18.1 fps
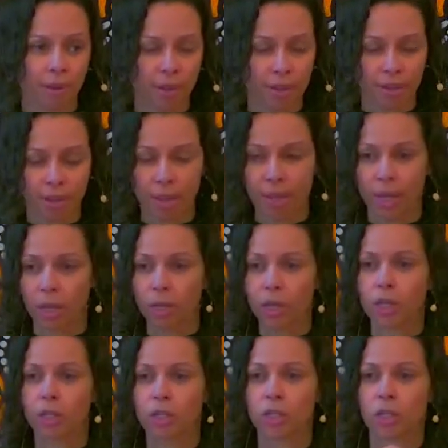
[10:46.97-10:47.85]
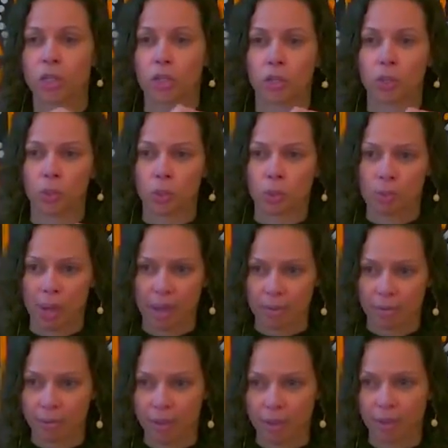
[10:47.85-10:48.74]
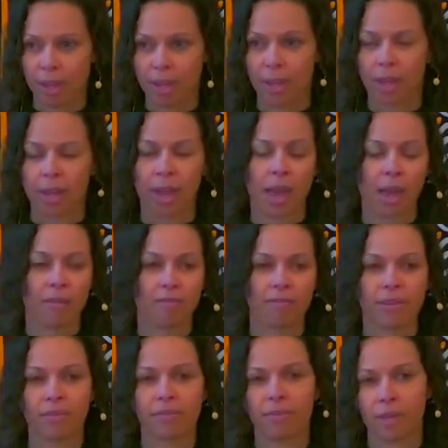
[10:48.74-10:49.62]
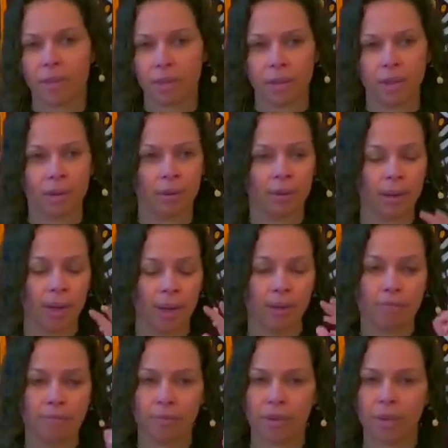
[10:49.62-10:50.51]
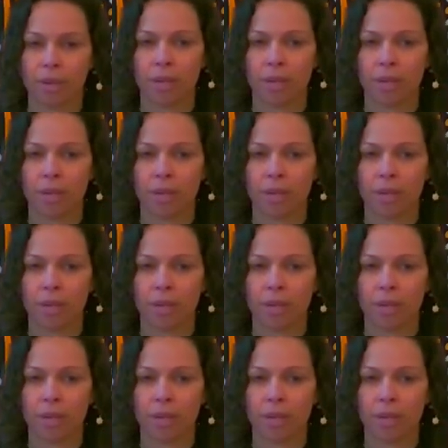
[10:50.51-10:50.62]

everything and consume everything every video,